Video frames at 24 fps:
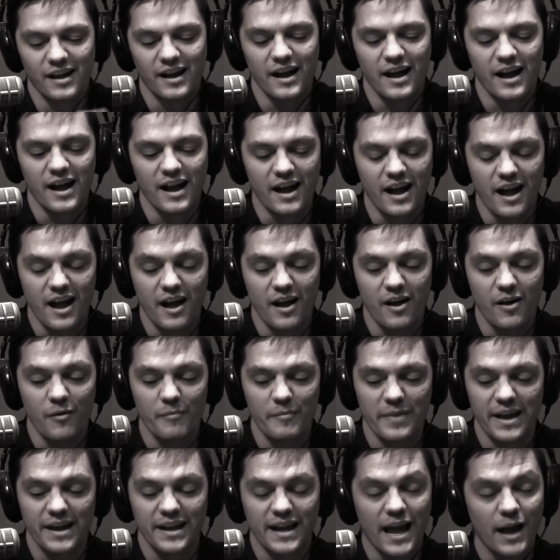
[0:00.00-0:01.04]
Oh,
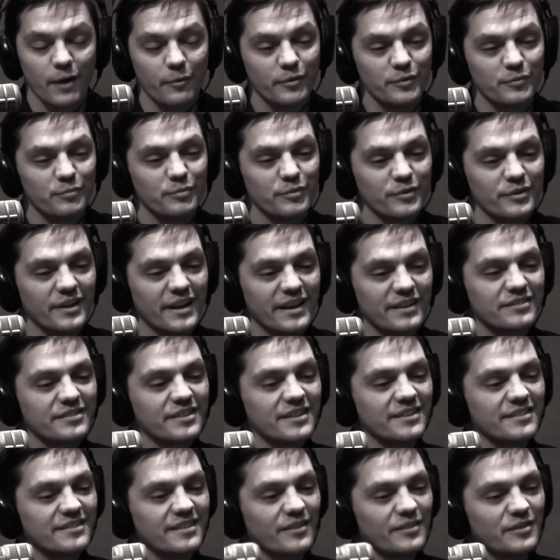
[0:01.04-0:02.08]
man, I would really... It's
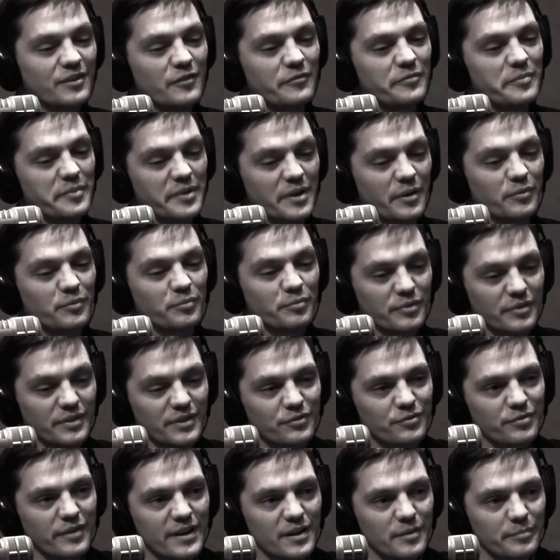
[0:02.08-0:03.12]
going to sound goofy, but I would really
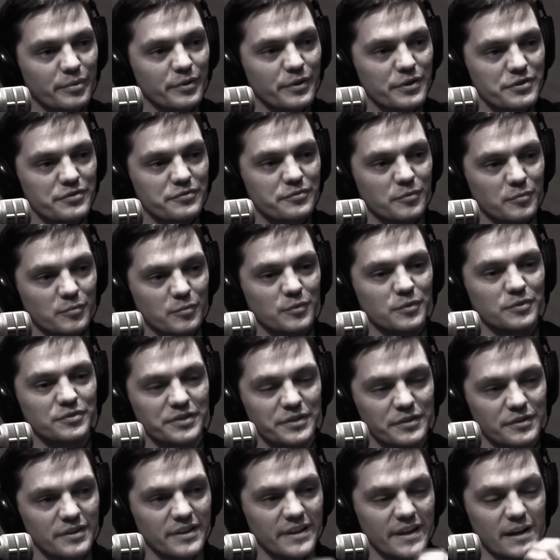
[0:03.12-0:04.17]
try to push for world
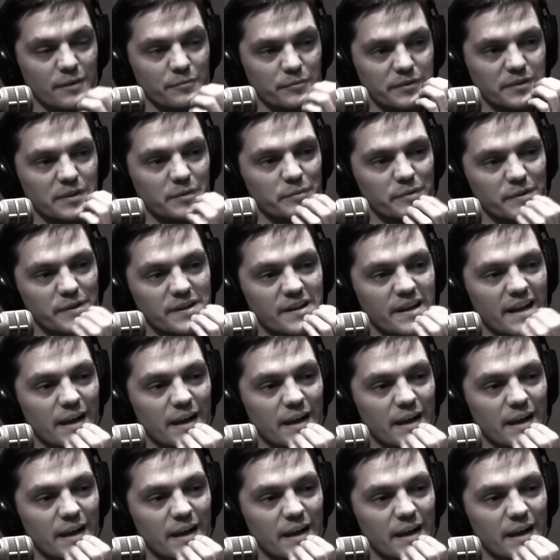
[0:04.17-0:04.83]
unity. I really would.